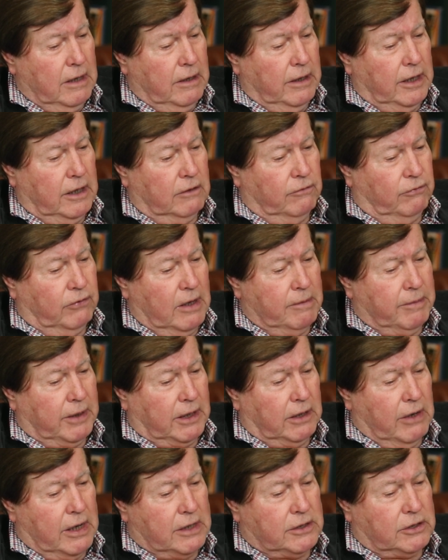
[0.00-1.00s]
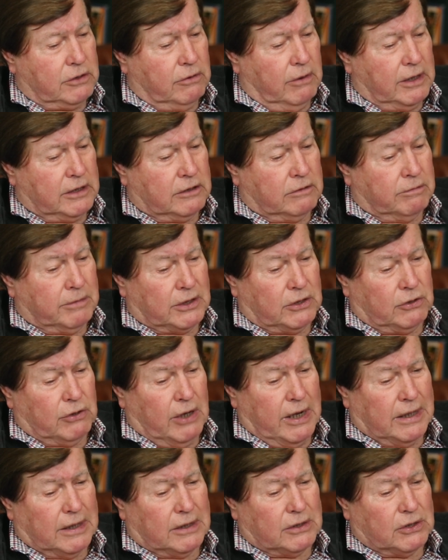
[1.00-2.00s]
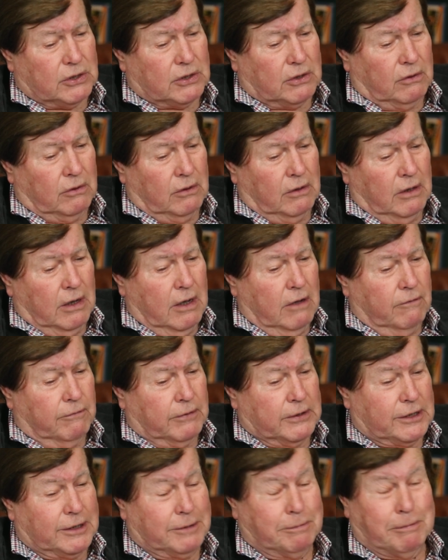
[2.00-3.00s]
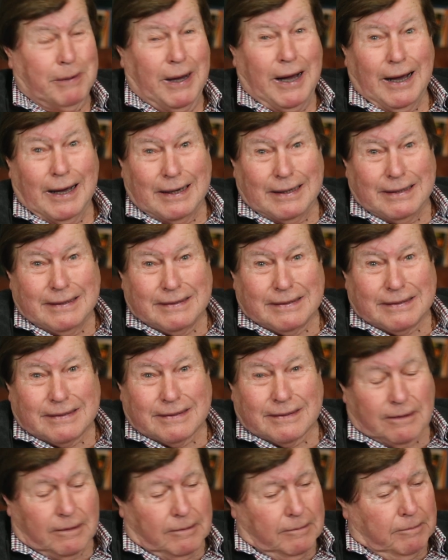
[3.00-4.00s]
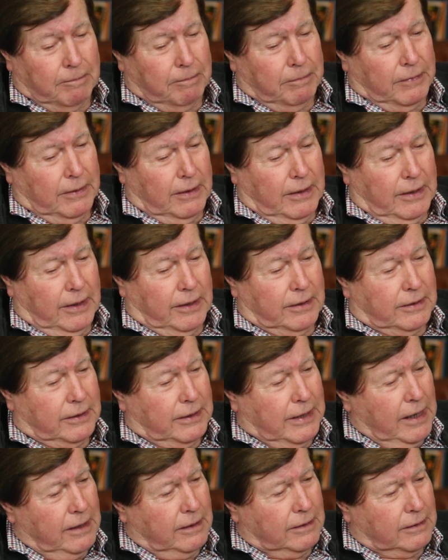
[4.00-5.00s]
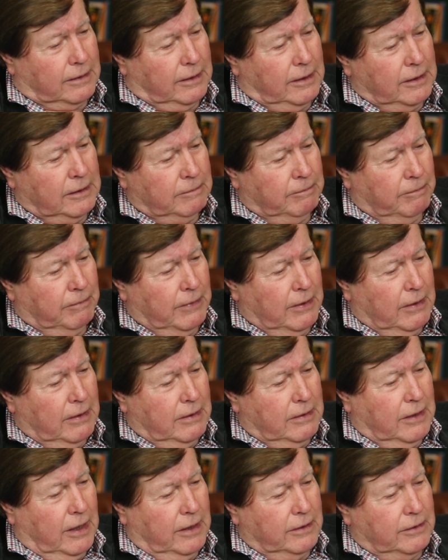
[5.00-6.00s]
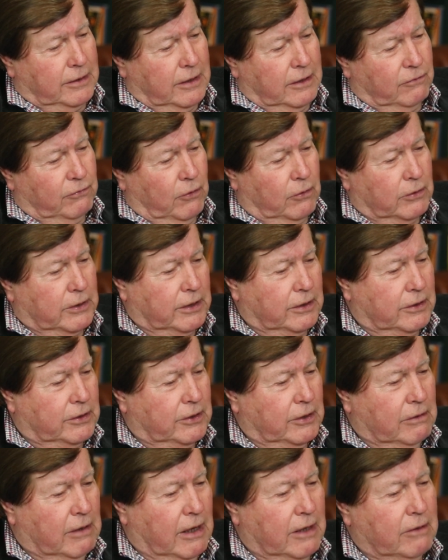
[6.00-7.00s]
Ian Fleming graduates from a training school for spies in Canada, 1942.